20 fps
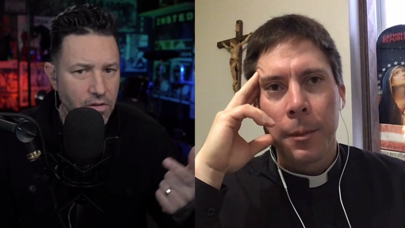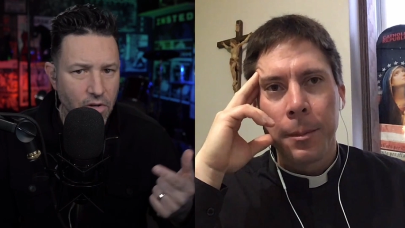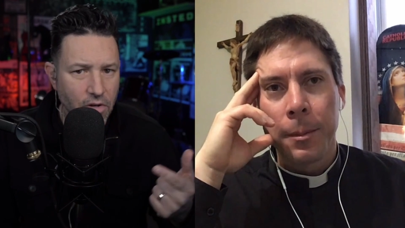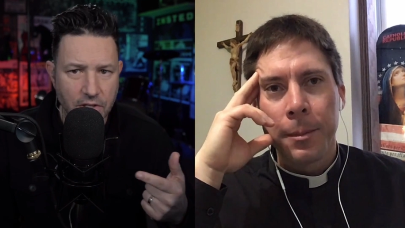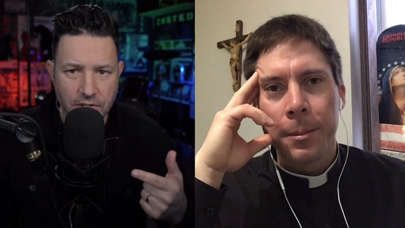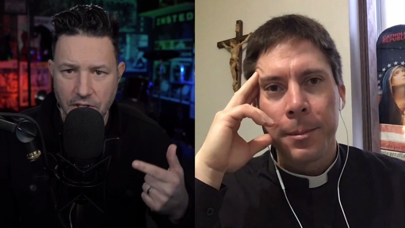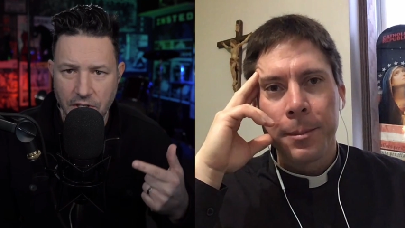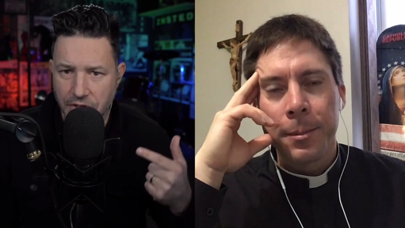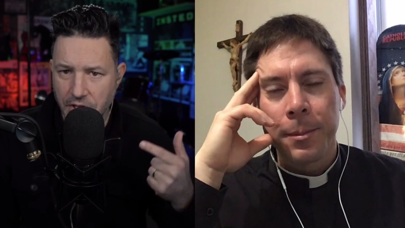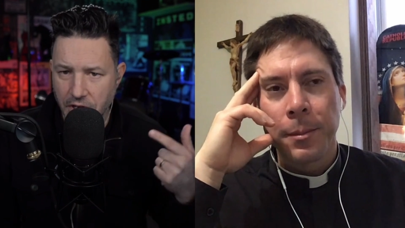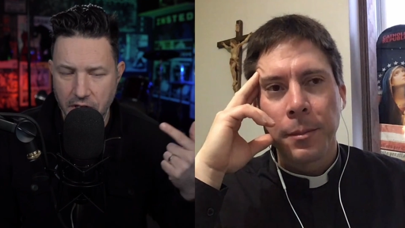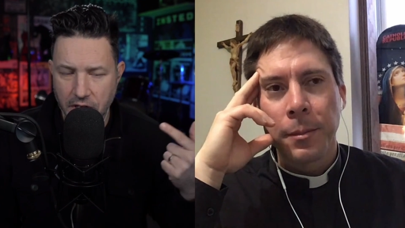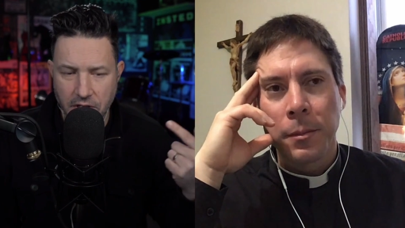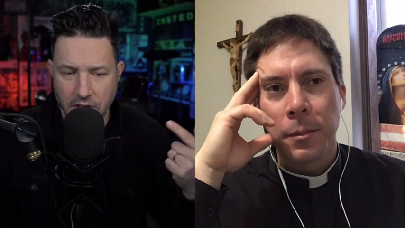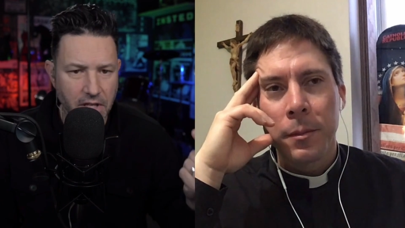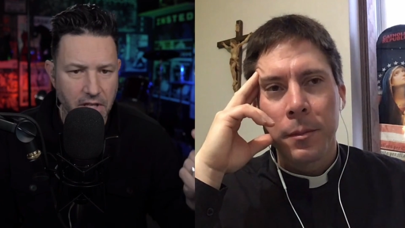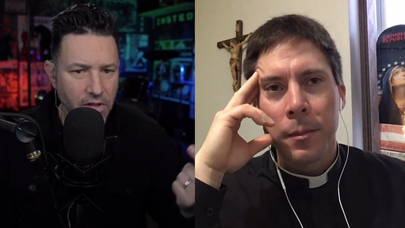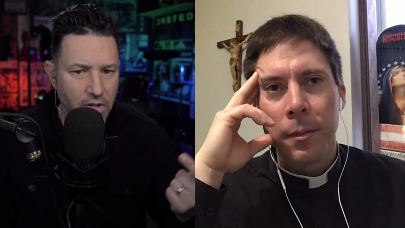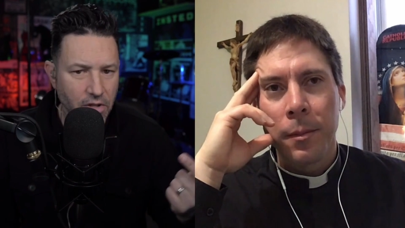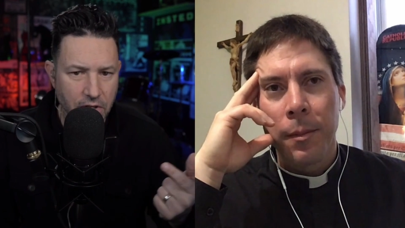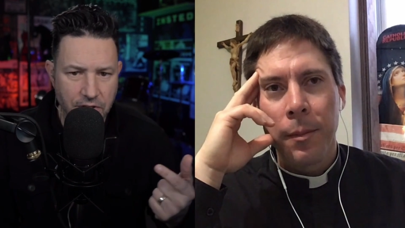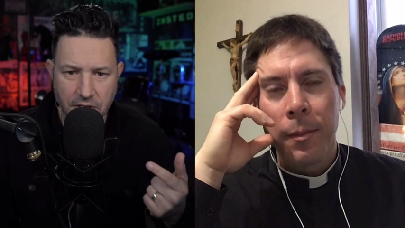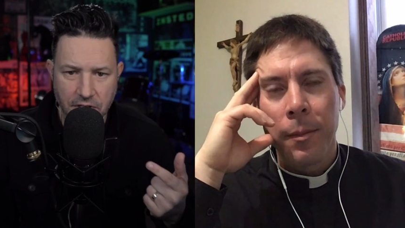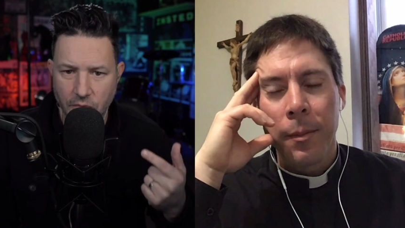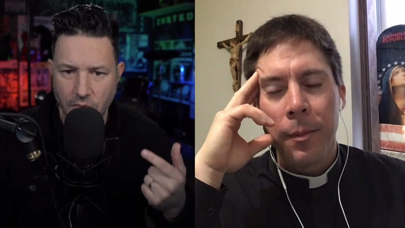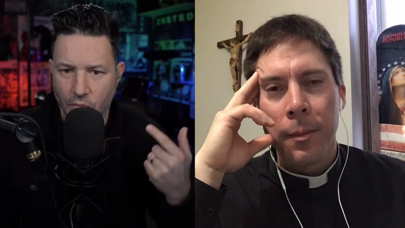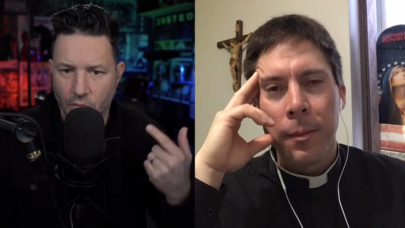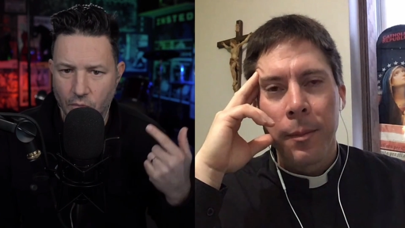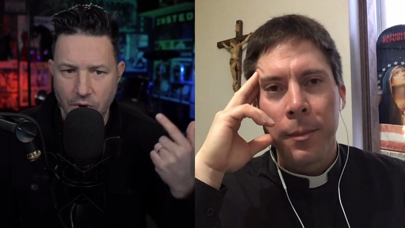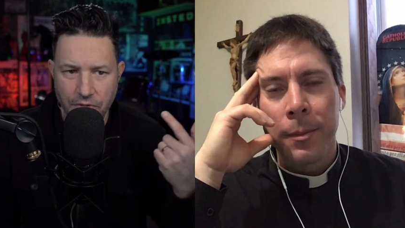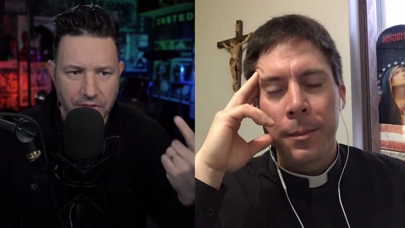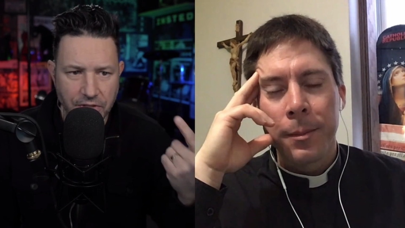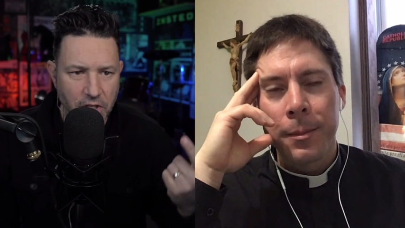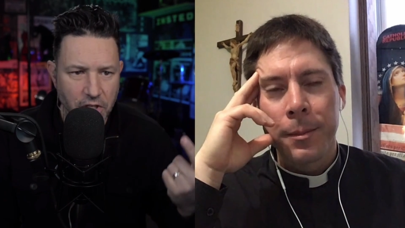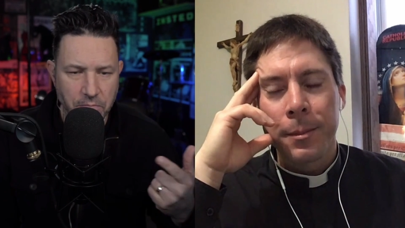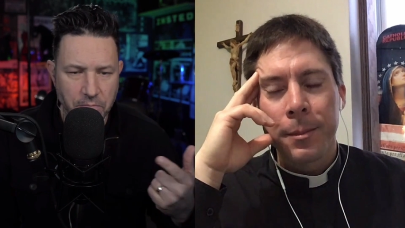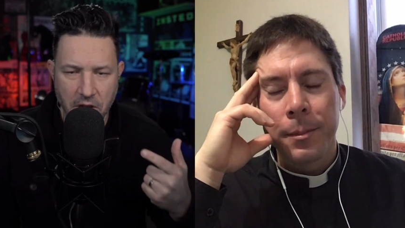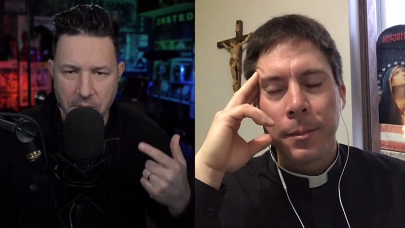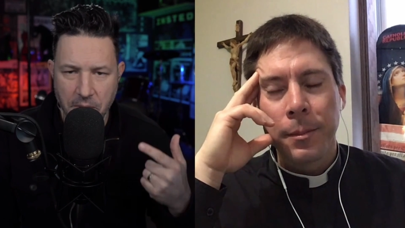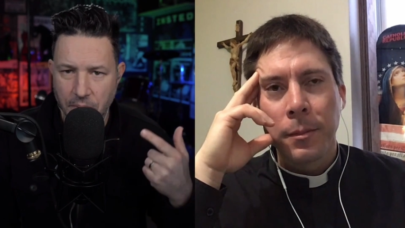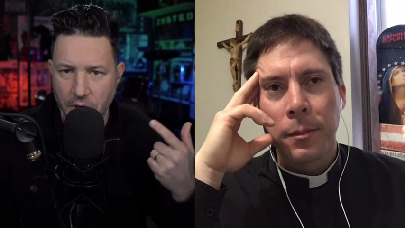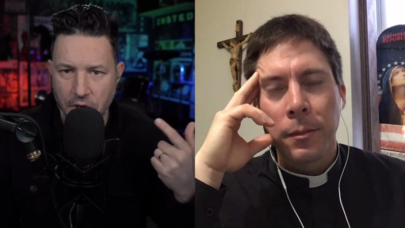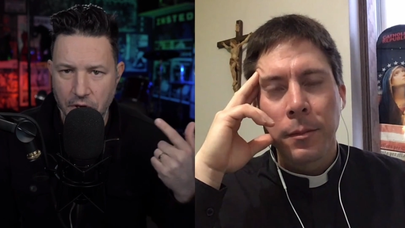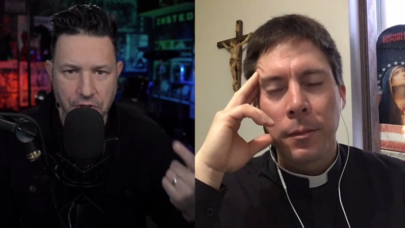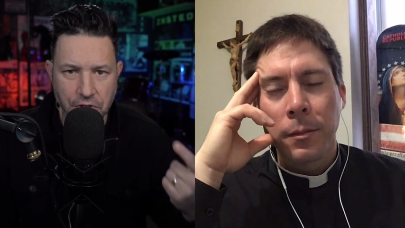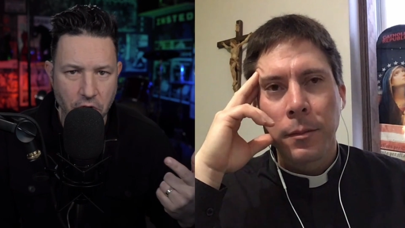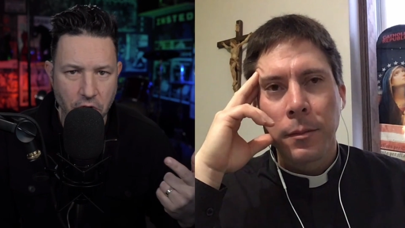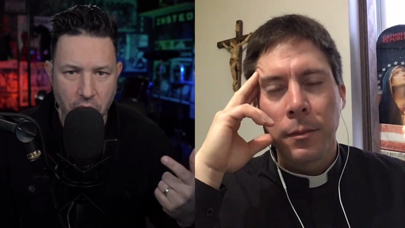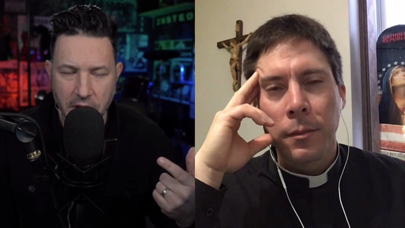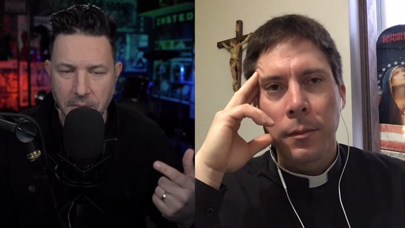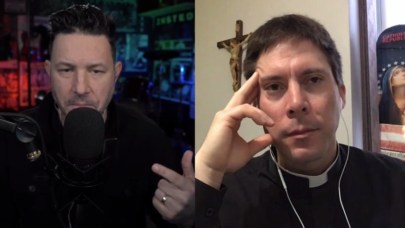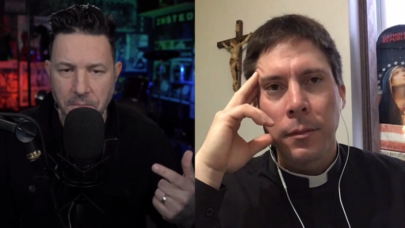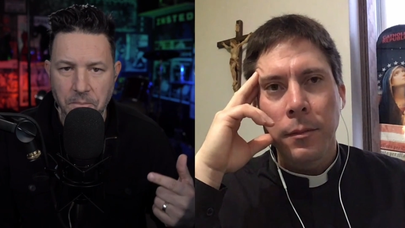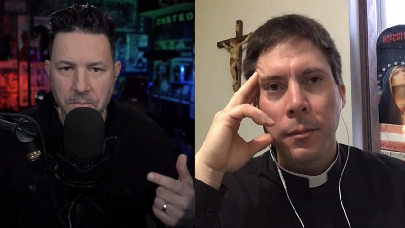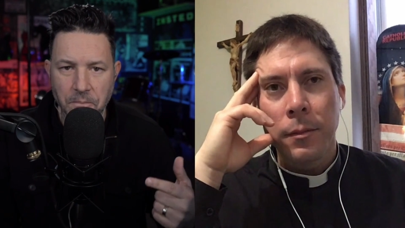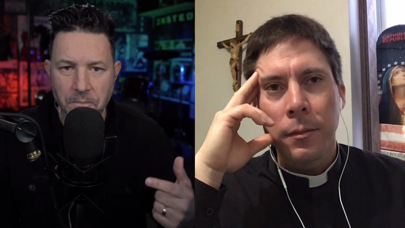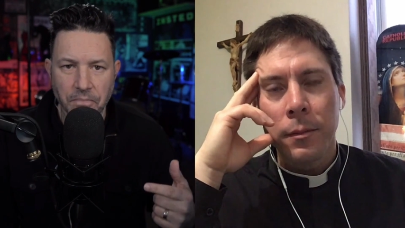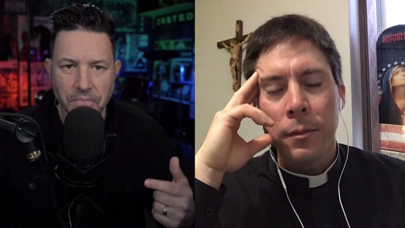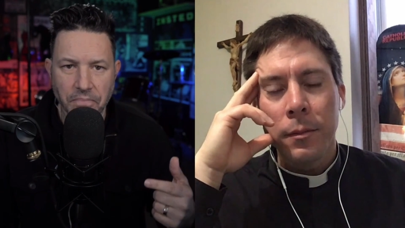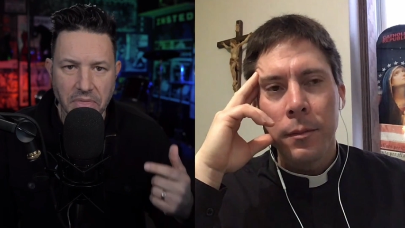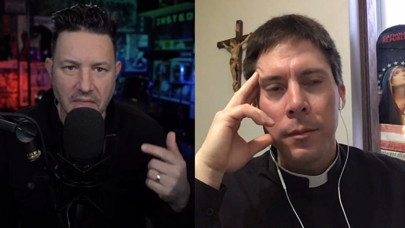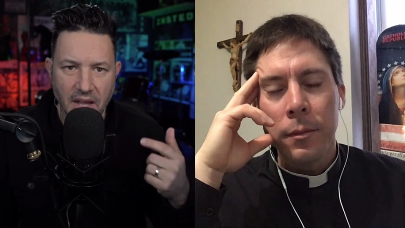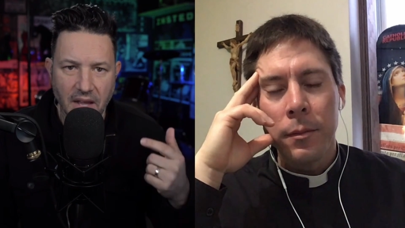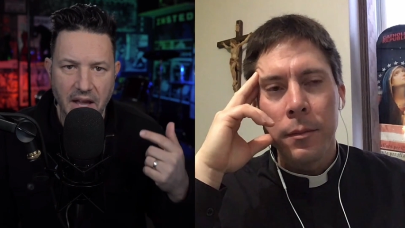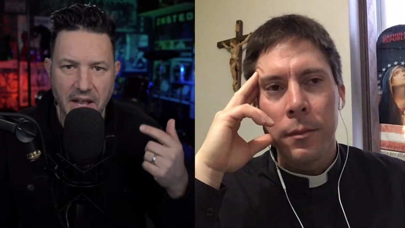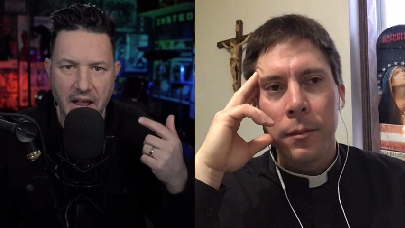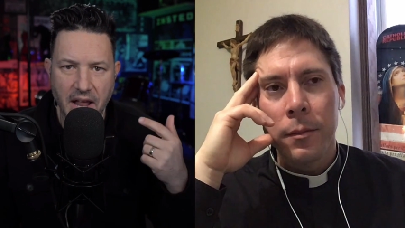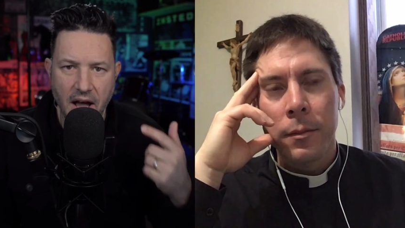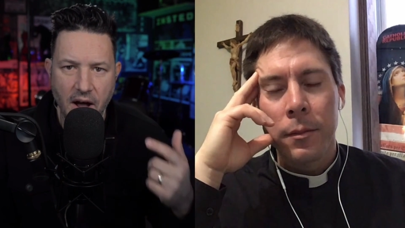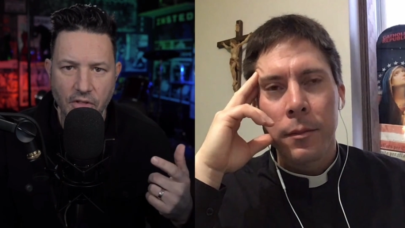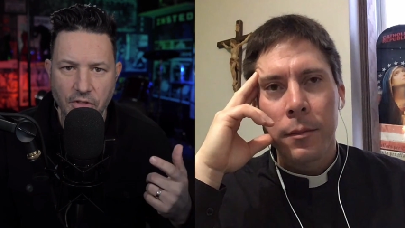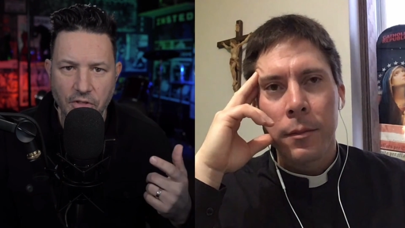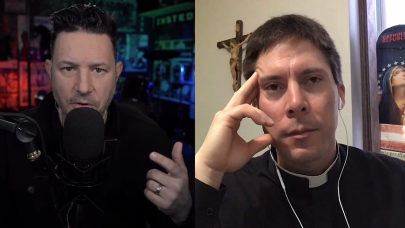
Speaker 1: looks at their he looks at what these people are doing and how they're